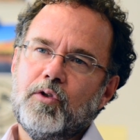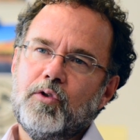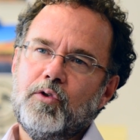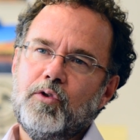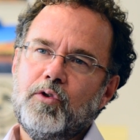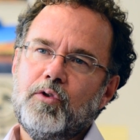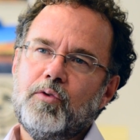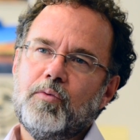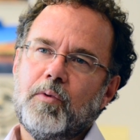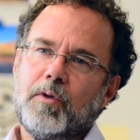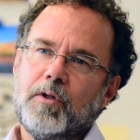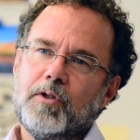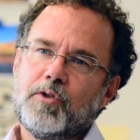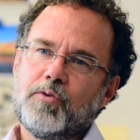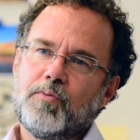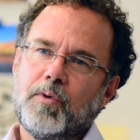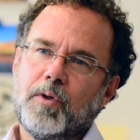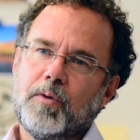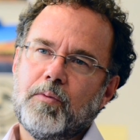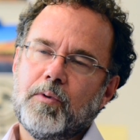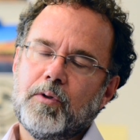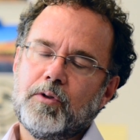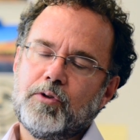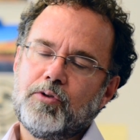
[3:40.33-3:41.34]
new ones
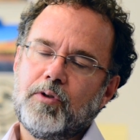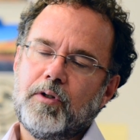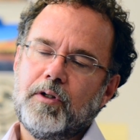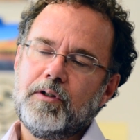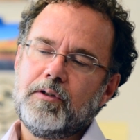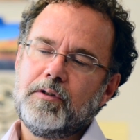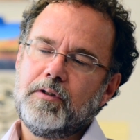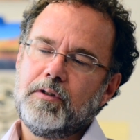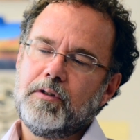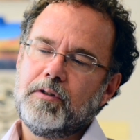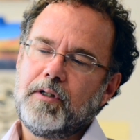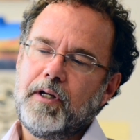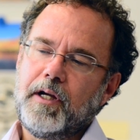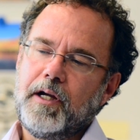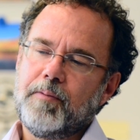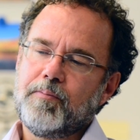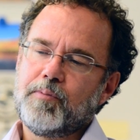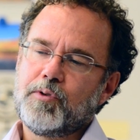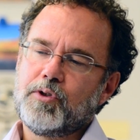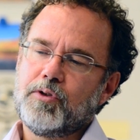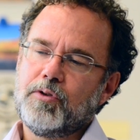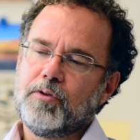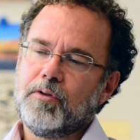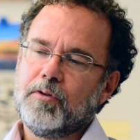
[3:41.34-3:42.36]
where we're trying to
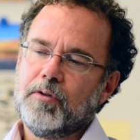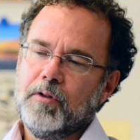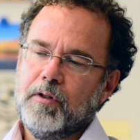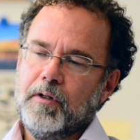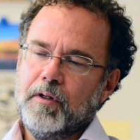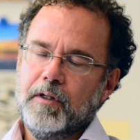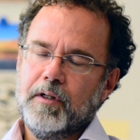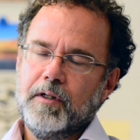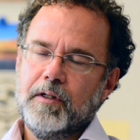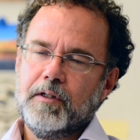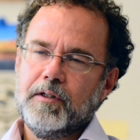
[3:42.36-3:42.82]
capture